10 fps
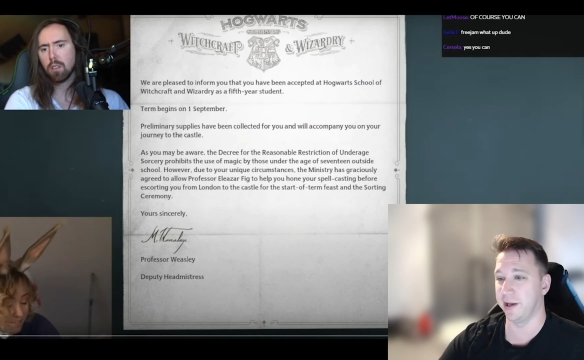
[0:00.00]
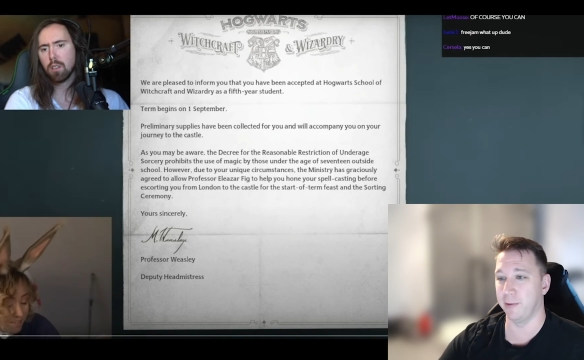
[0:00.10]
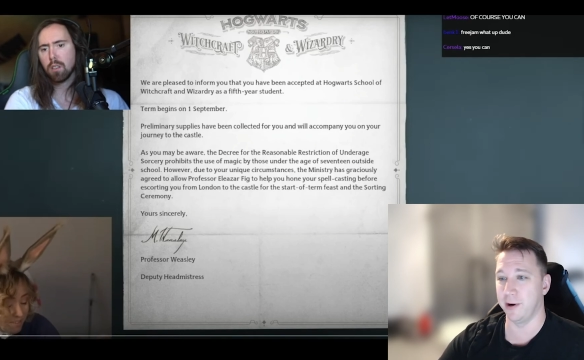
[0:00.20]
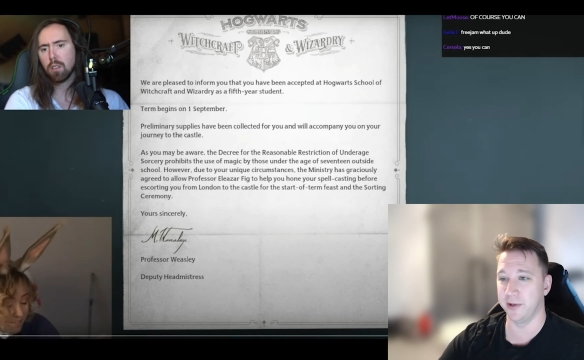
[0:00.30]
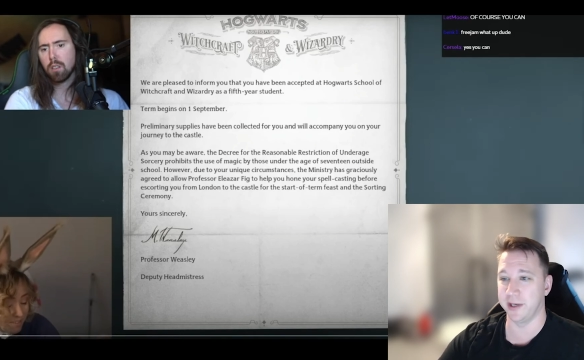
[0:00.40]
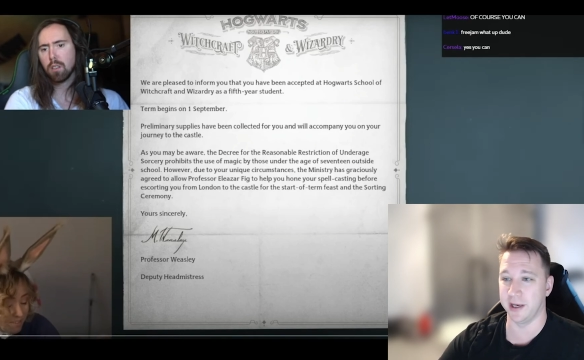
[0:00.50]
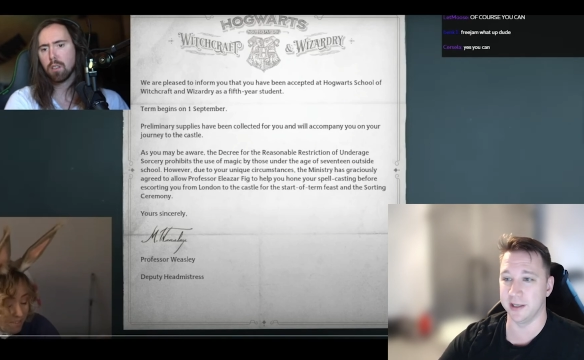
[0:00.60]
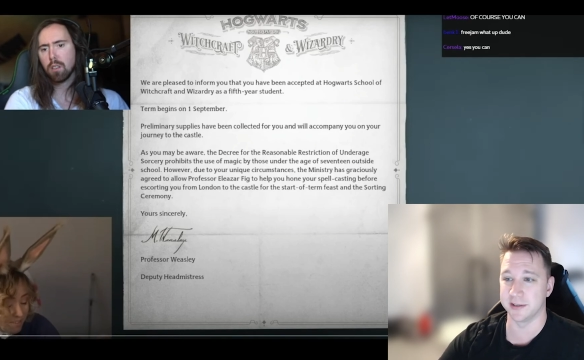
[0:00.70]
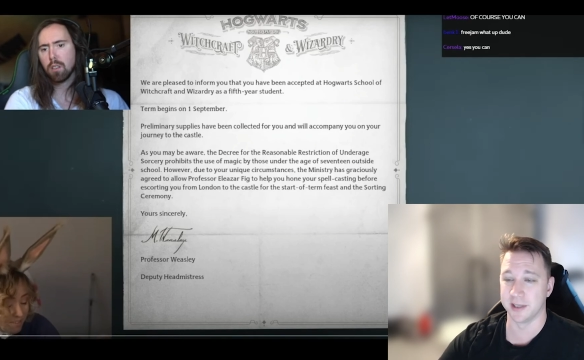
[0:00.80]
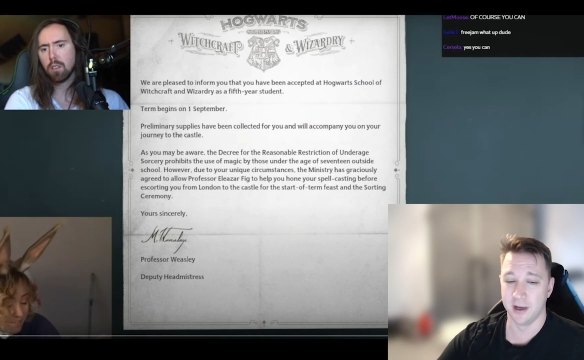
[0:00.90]
Speaker 1: Rowling
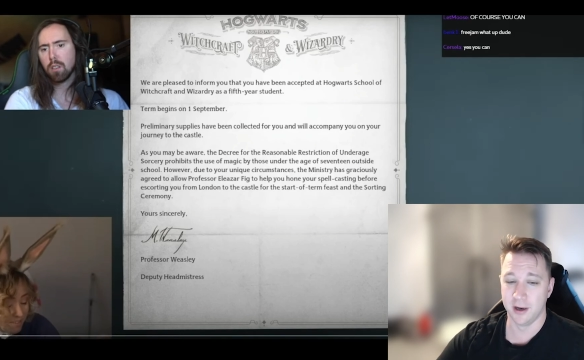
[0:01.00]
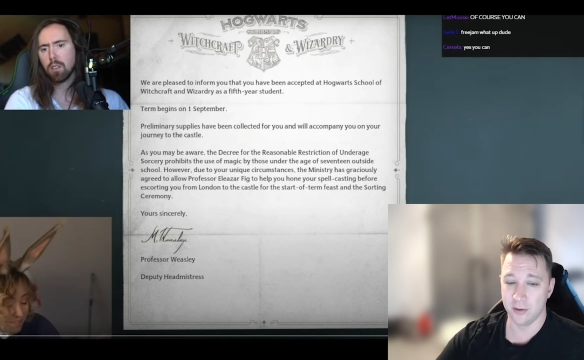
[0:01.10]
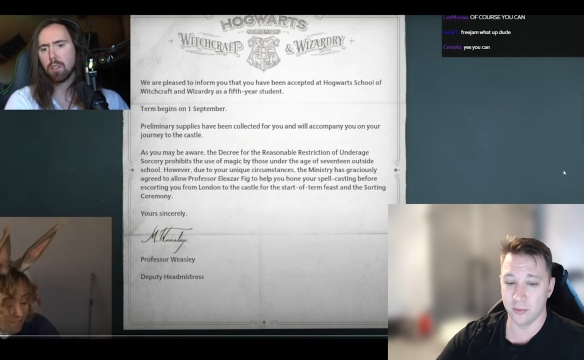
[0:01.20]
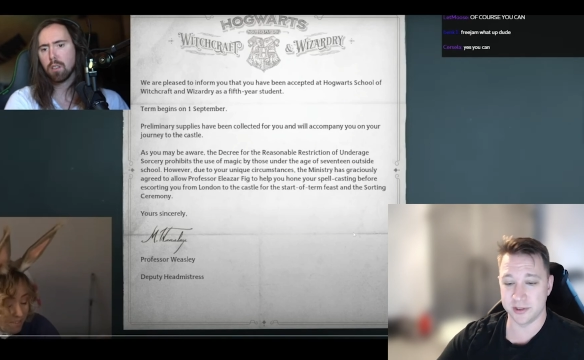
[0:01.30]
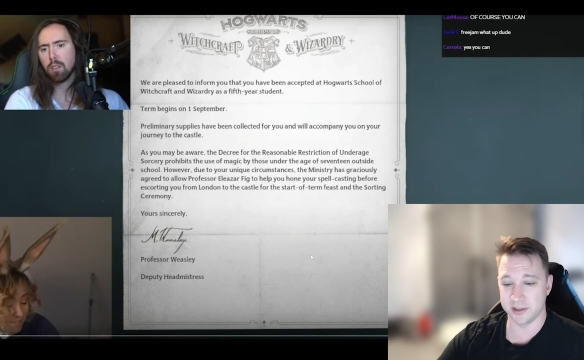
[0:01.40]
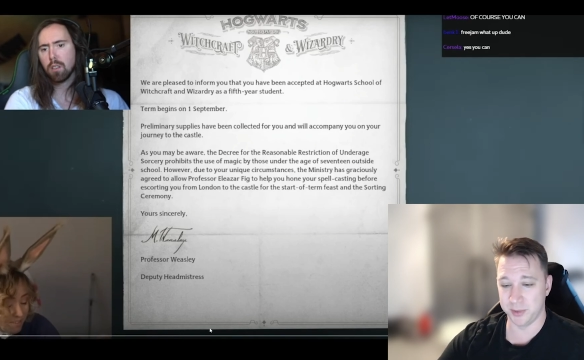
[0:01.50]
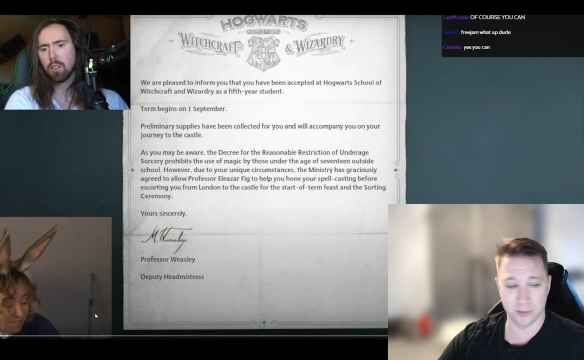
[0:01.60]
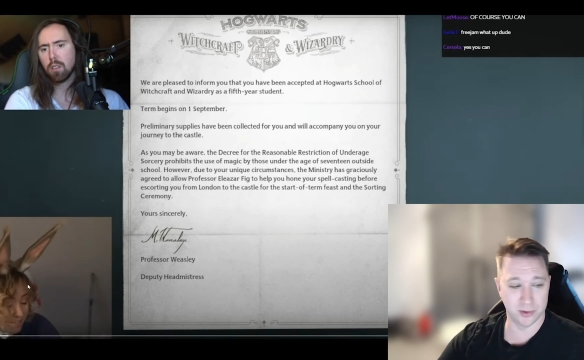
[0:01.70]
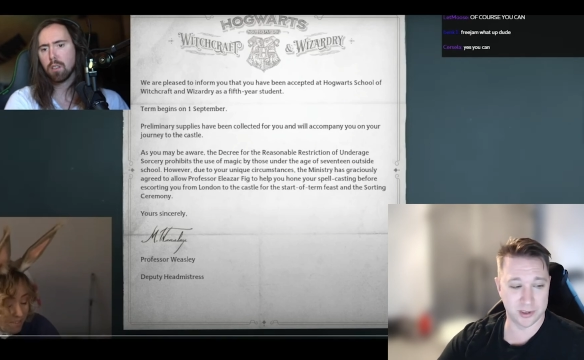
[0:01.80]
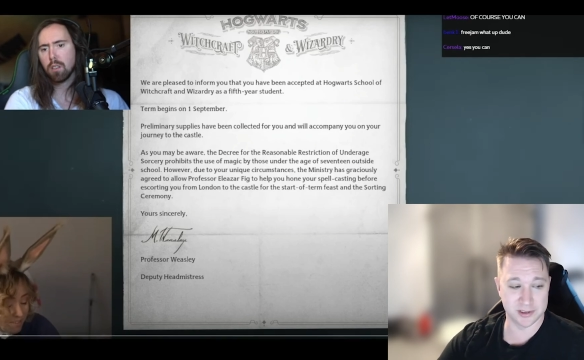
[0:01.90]
has what some people
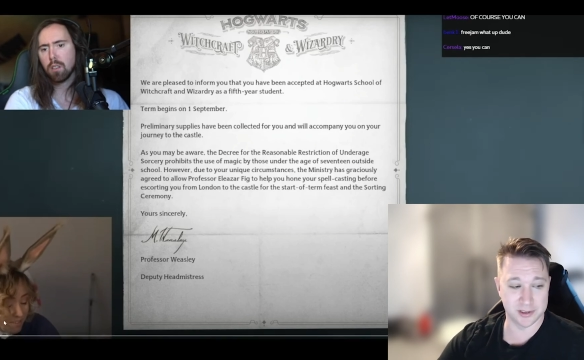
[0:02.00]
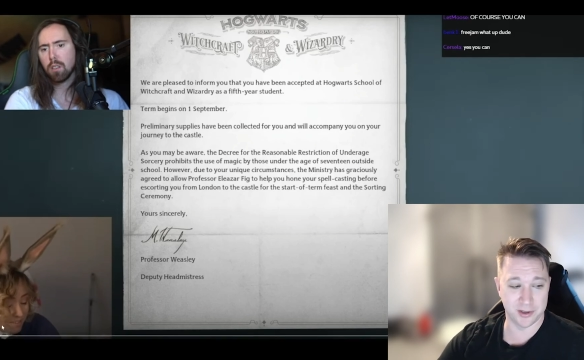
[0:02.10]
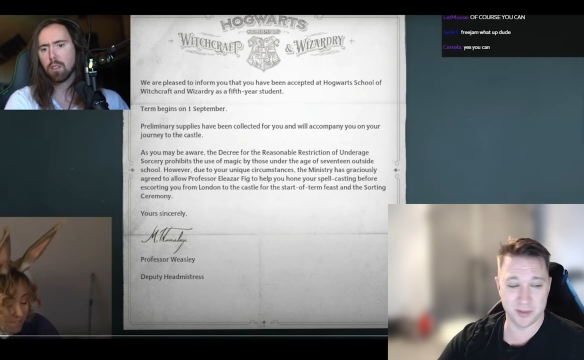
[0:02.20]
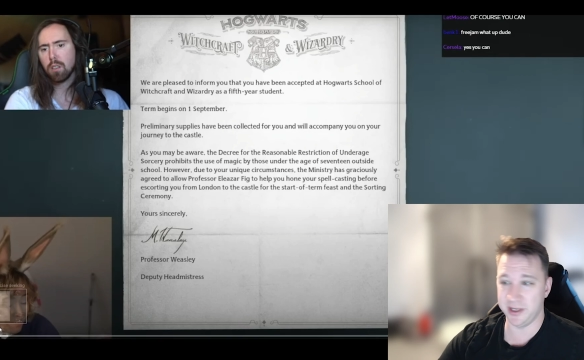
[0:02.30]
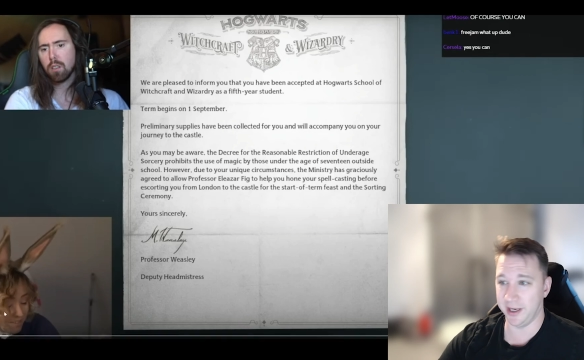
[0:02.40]
would consider to be